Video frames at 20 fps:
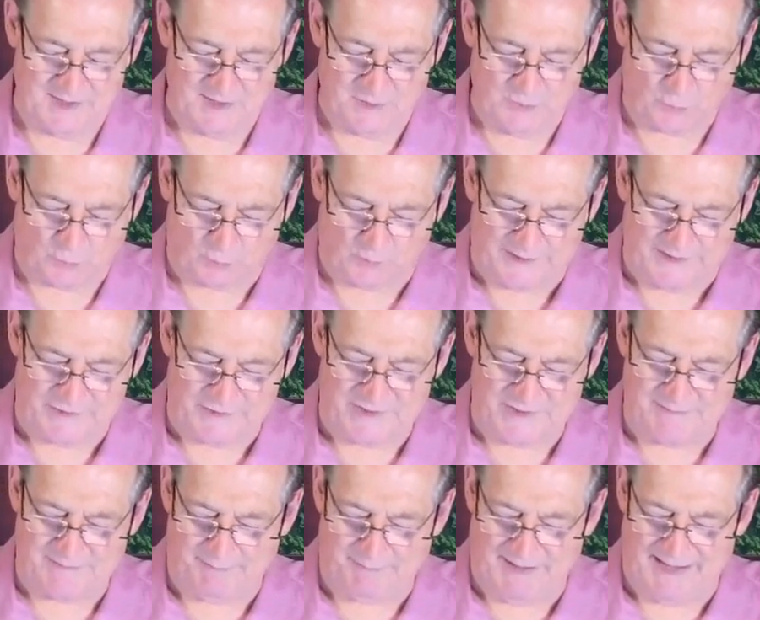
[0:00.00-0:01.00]

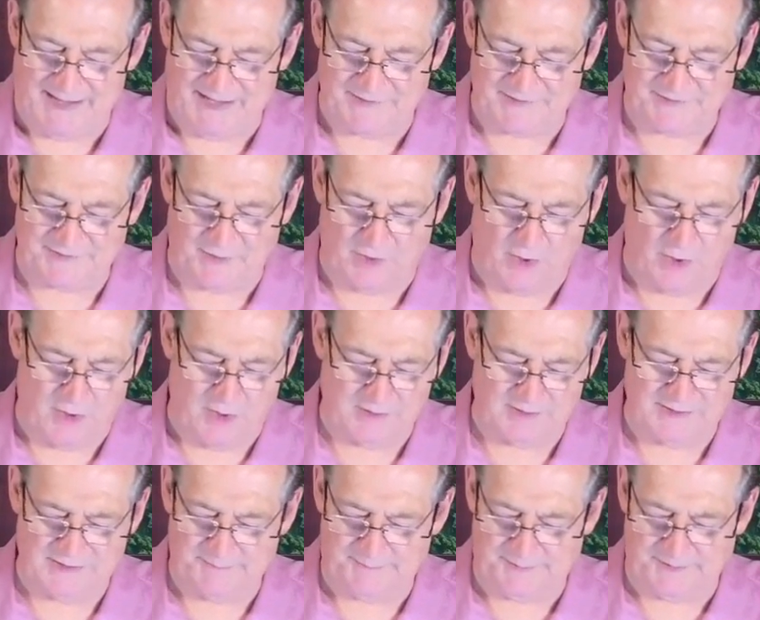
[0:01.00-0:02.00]
reaching past all
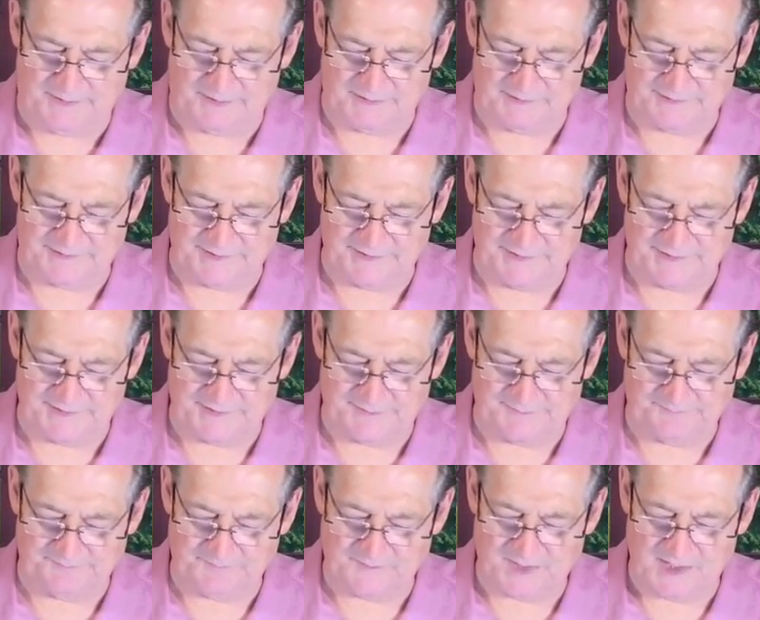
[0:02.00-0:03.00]
appearances
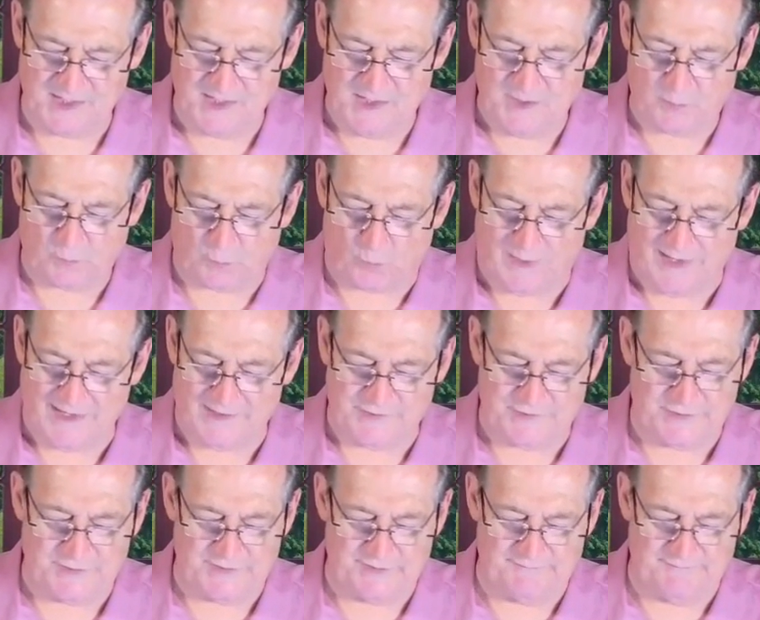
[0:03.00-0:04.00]
right to
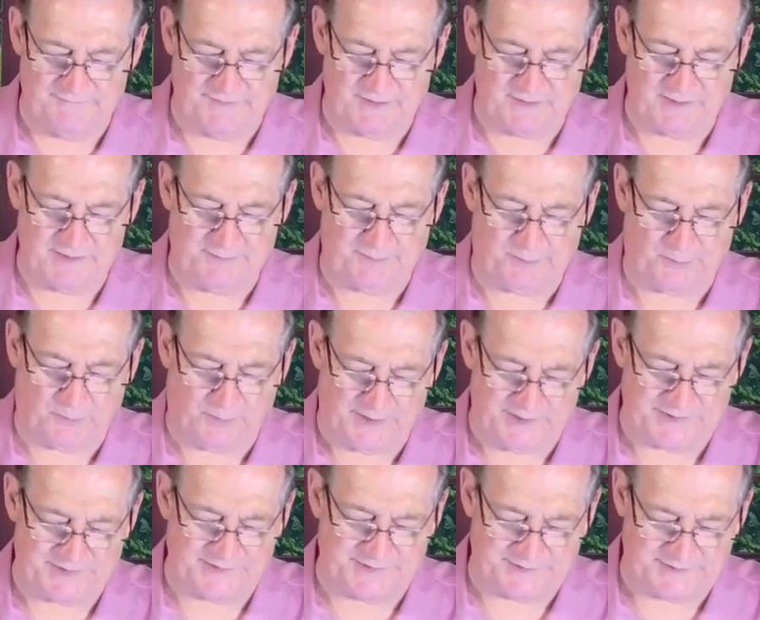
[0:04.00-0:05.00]
the very
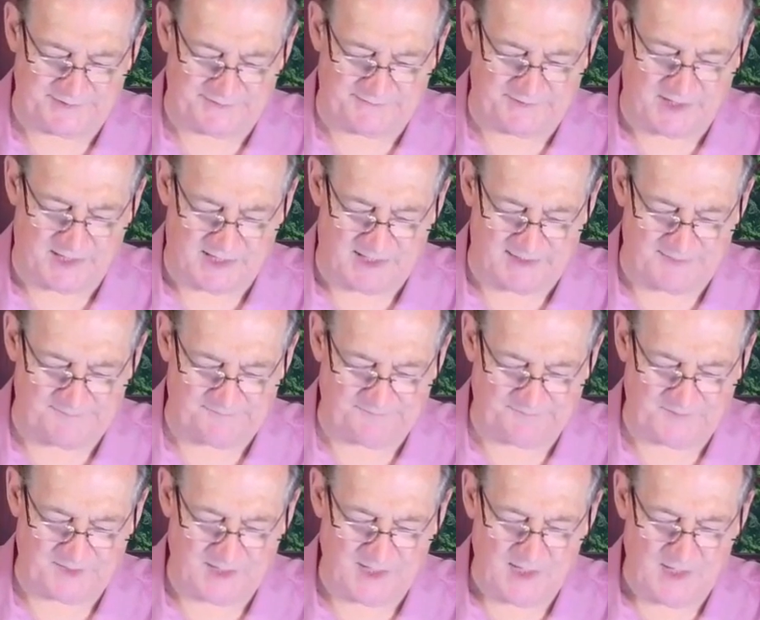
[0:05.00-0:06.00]
presence of God,
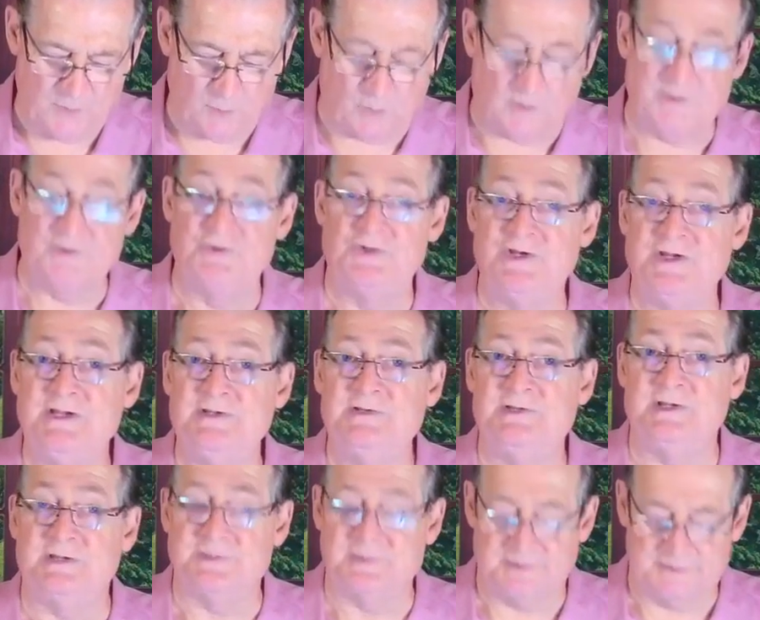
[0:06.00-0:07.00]
where
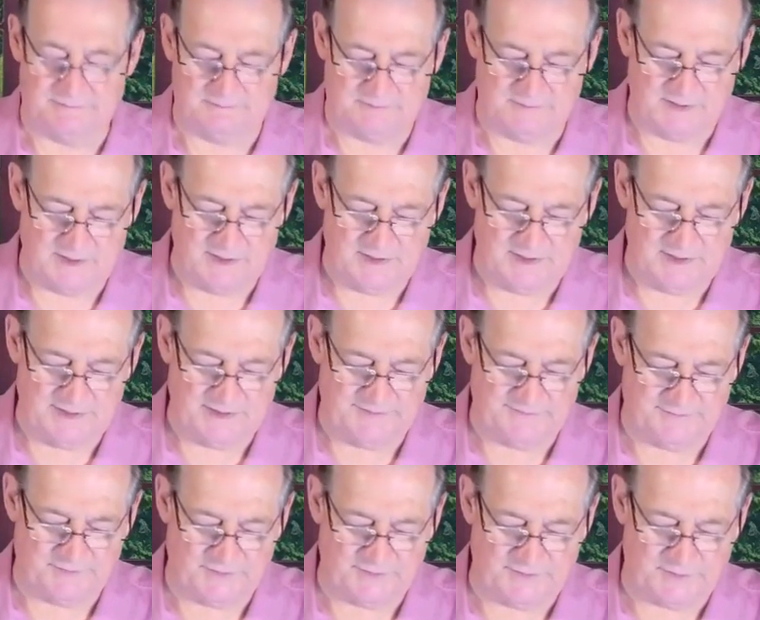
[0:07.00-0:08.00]
Jesus, is
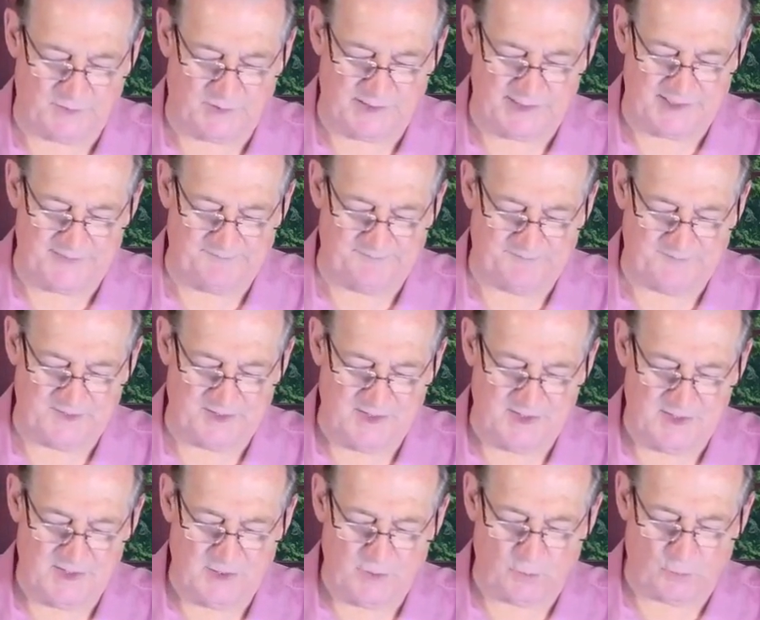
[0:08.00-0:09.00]
verse 20,
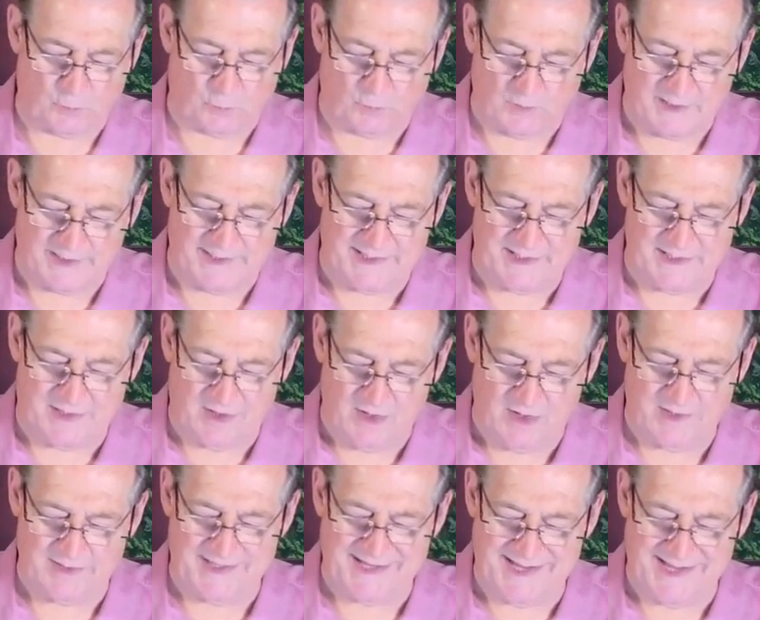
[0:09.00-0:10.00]
running
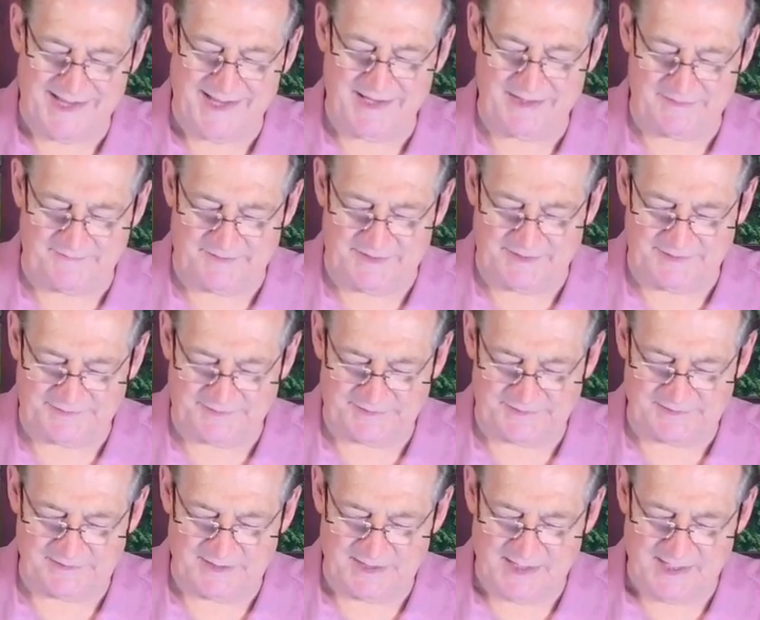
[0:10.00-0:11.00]
on ahead of us,
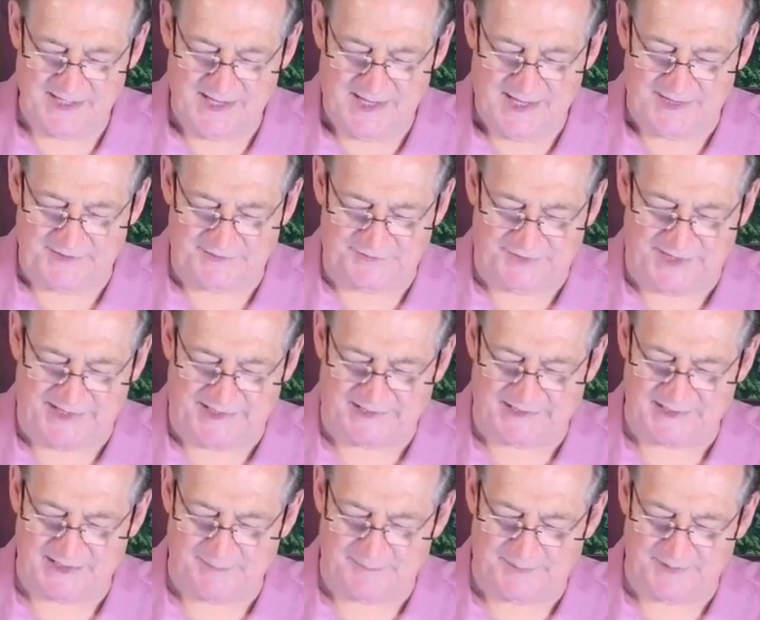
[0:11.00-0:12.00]
has taken
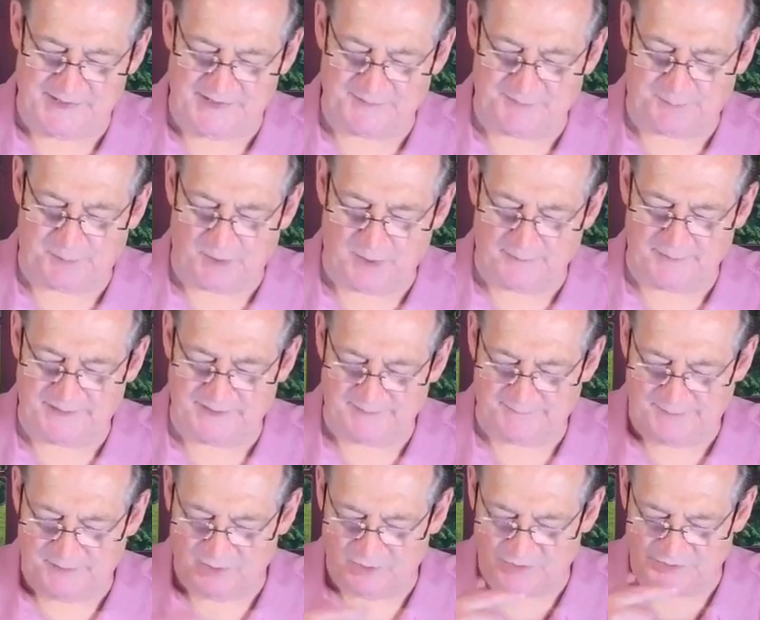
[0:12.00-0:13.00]
up his permanent
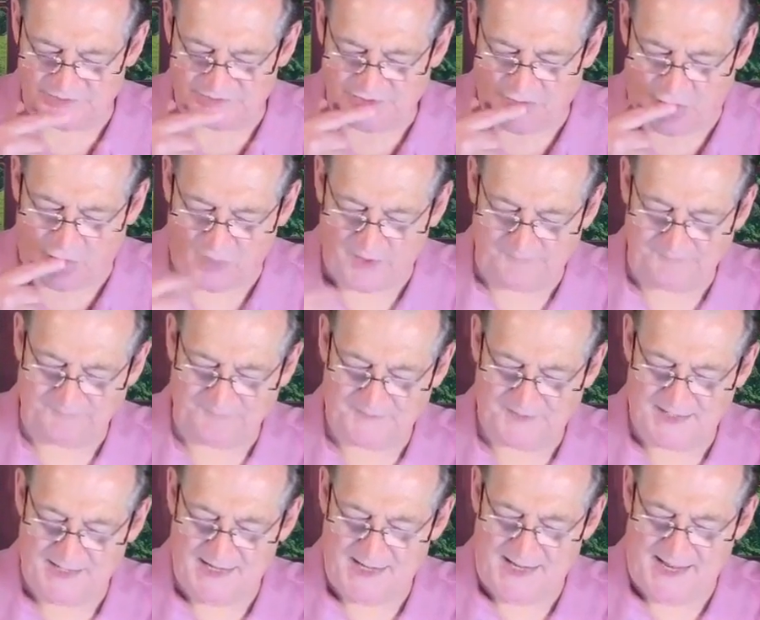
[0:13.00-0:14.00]
post
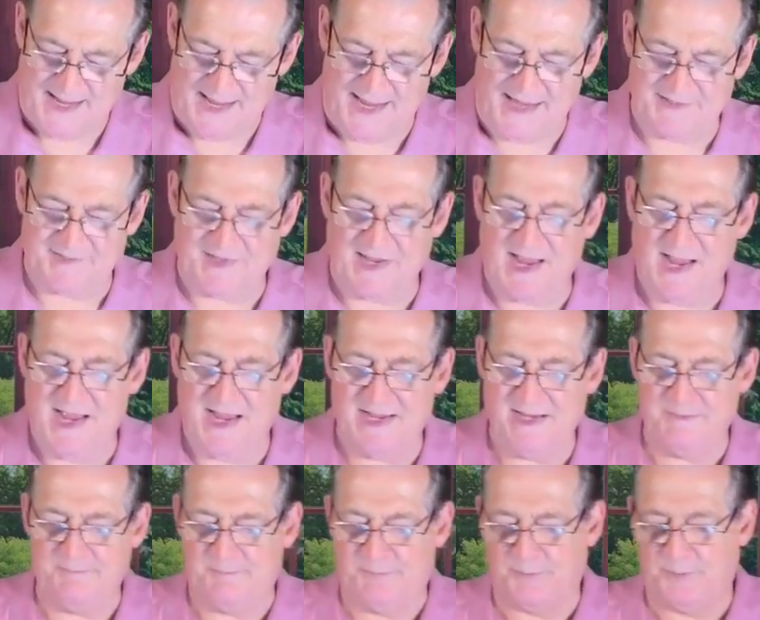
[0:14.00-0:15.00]
as
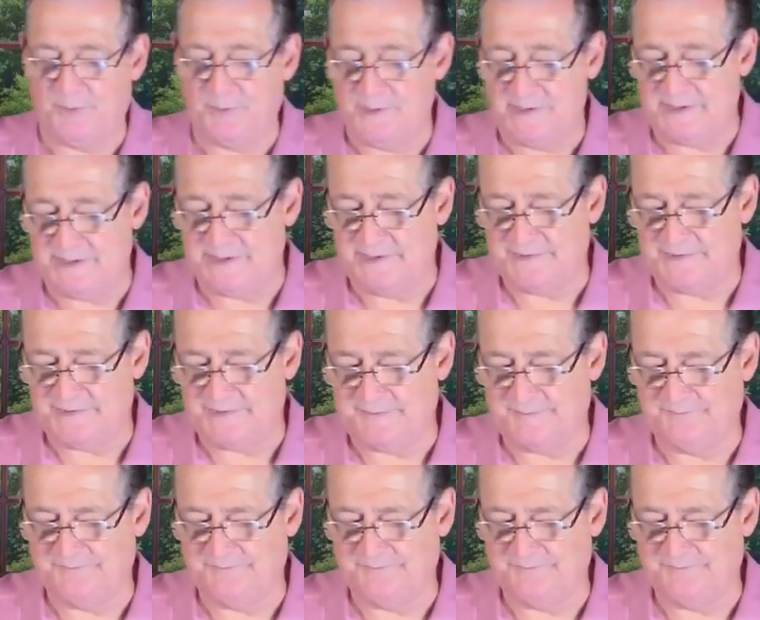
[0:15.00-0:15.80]
high priest.